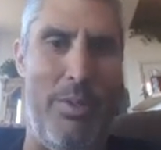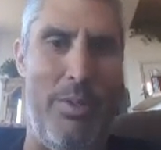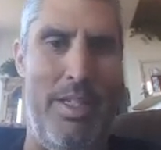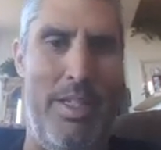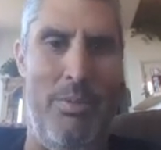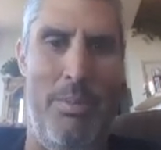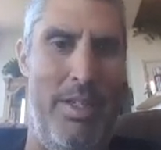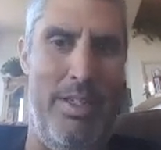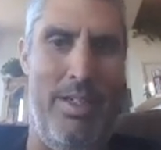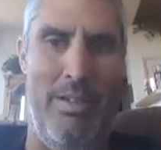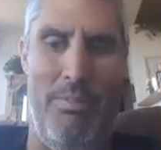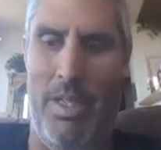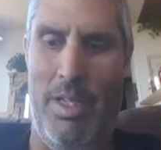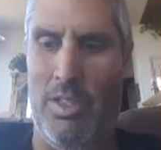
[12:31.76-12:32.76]

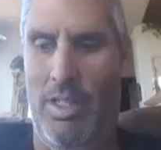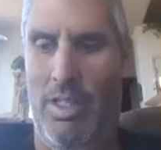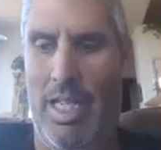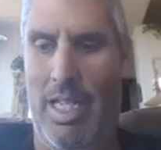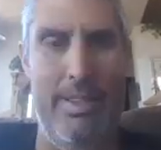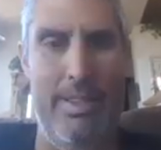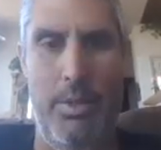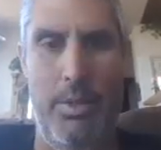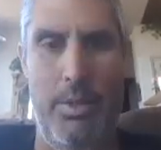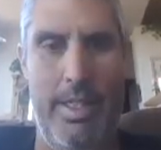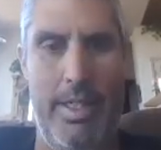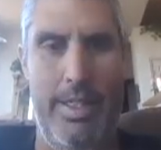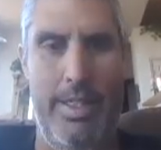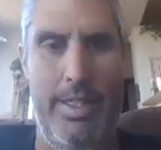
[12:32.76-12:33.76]
be a much lower
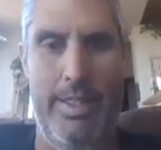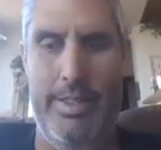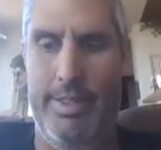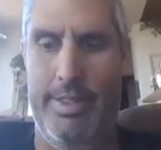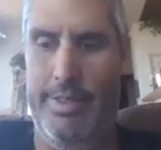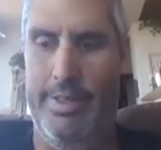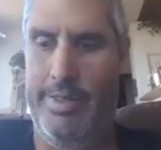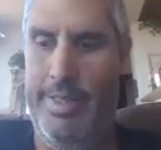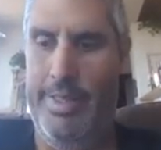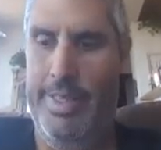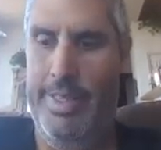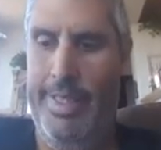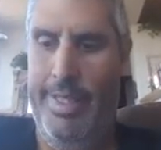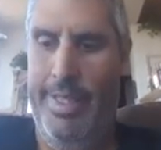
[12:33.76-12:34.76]
classification. But it
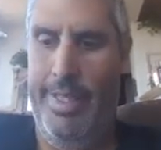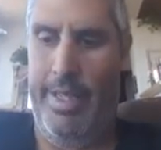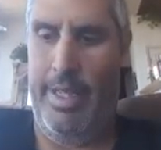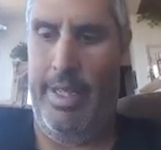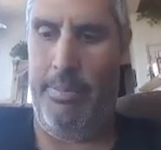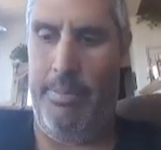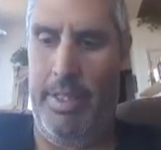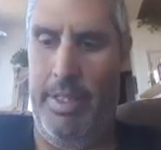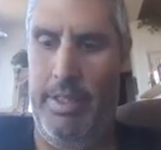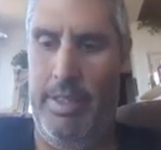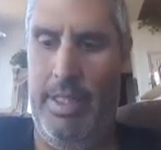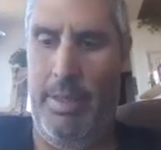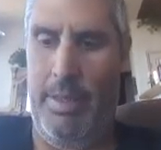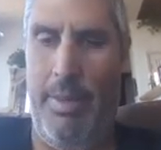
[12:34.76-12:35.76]
is what it is, and
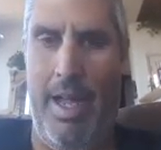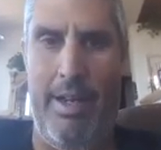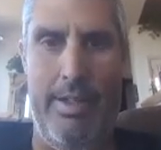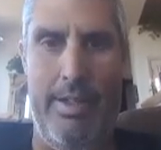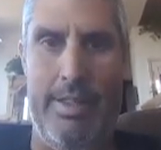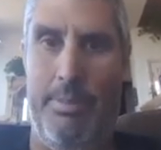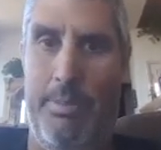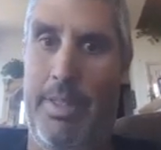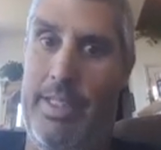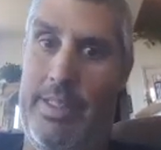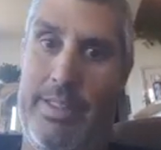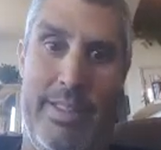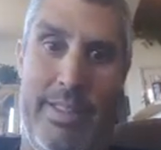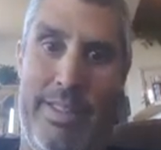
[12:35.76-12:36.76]
the good thing about it is it
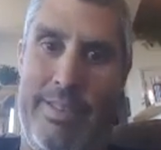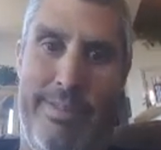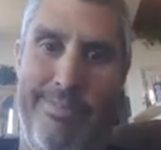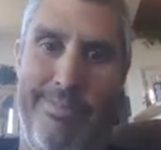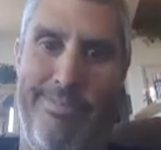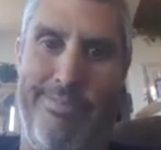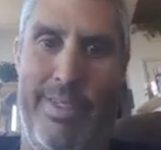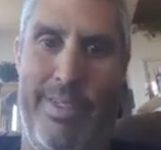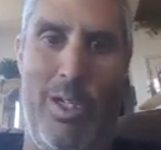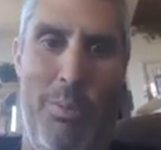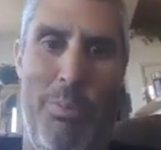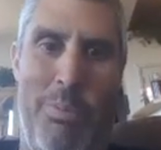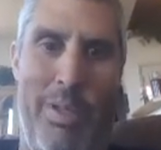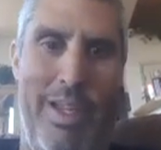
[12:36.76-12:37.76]
makes us,
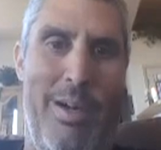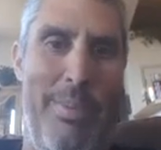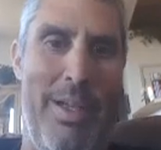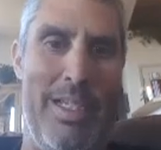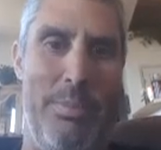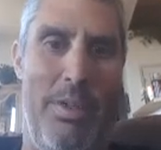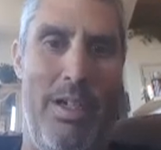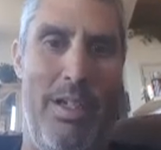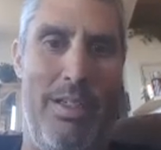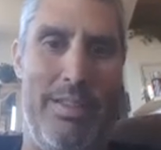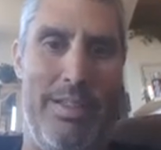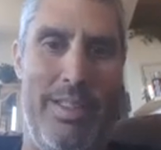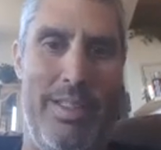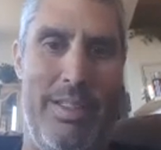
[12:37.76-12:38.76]
play our best ball.
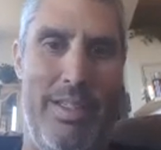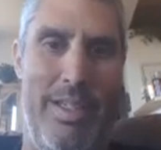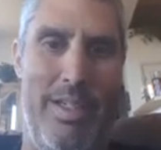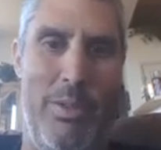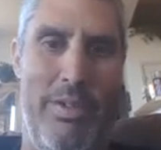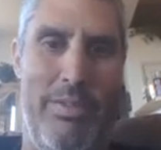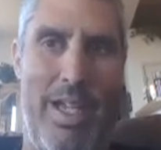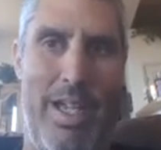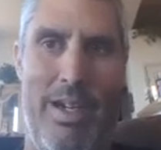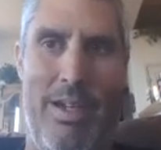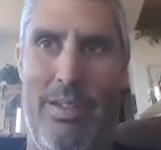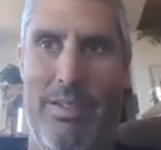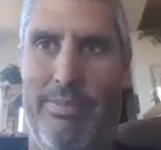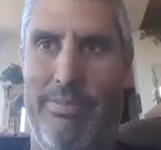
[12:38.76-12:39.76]
We've got to
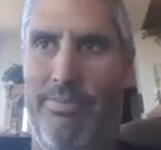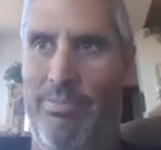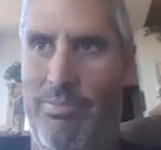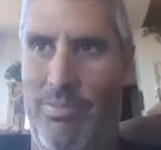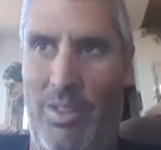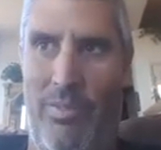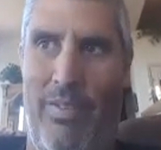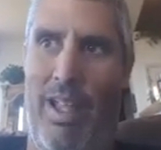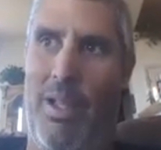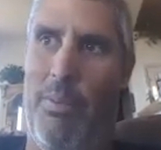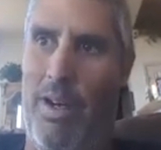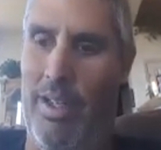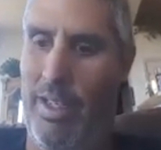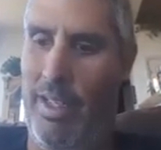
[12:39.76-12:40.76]
develop our
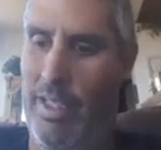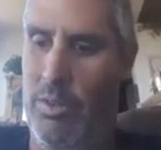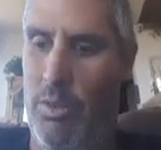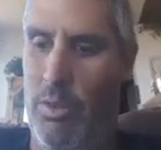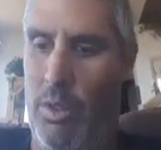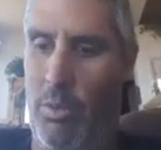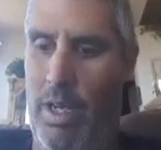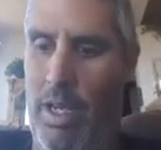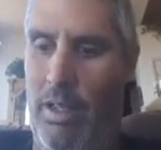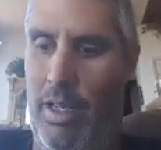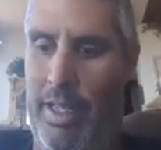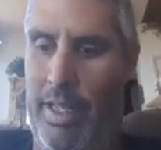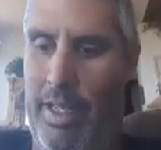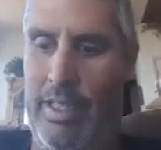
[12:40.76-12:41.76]
kids real well. Our
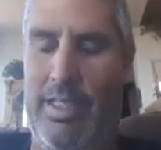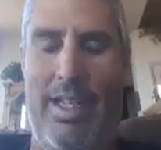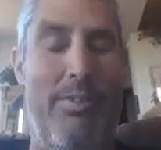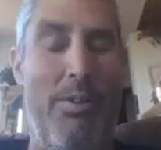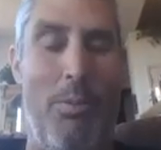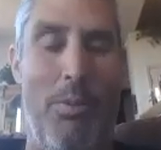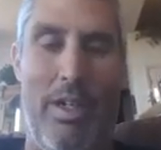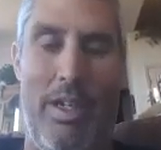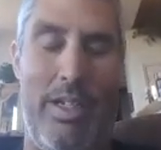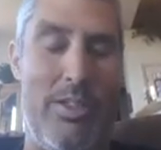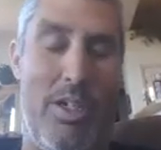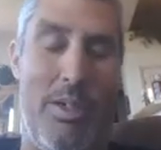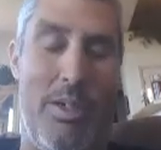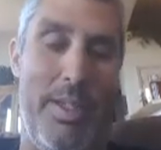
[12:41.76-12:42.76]
kids have to work
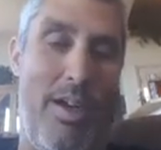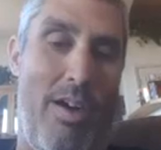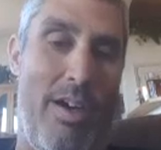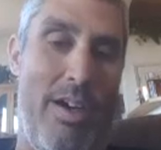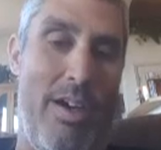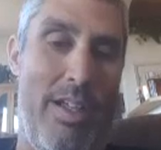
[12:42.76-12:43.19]
extremely hard